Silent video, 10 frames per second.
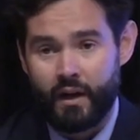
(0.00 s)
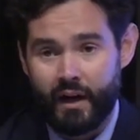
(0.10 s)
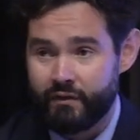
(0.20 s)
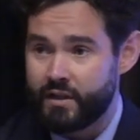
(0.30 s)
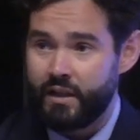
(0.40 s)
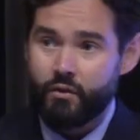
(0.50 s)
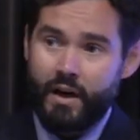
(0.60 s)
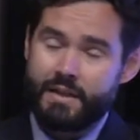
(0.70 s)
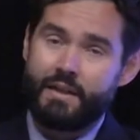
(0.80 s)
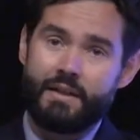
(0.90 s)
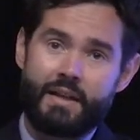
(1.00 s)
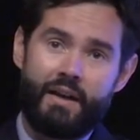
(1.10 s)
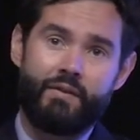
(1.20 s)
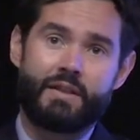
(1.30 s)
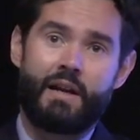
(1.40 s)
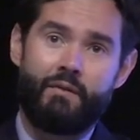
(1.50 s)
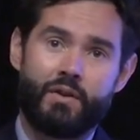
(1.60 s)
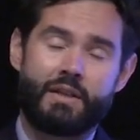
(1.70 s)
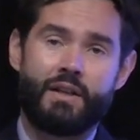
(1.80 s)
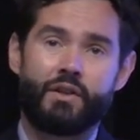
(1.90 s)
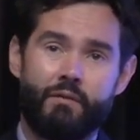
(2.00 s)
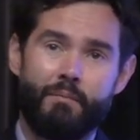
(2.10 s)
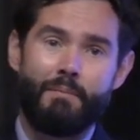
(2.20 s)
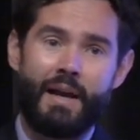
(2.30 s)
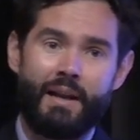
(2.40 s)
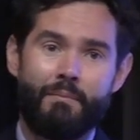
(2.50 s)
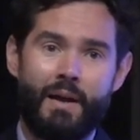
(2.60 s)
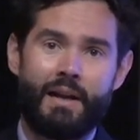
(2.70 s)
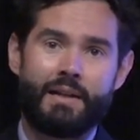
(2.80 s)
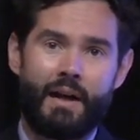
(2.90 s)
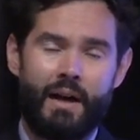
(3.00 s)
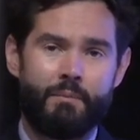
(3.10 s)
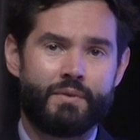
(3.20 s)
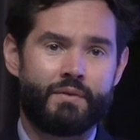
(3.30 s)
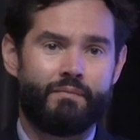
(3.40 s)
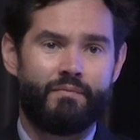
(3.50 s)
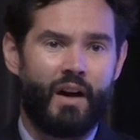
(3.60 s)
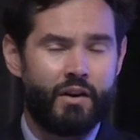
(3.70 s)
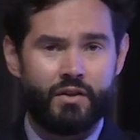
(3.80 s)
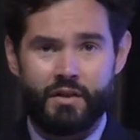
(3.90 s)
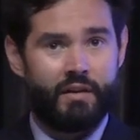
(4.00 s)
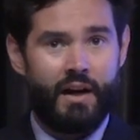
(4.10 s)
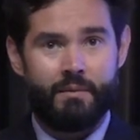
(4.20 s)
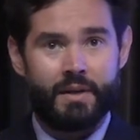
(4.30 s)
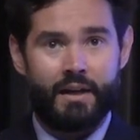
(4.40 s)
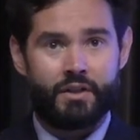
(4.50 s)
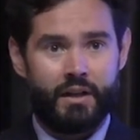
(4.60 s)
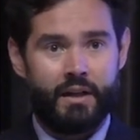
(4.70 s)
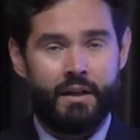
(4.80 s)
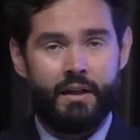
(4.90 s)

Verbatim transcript: And I've seen residents have this conversation many, many times, hundreds of times actually.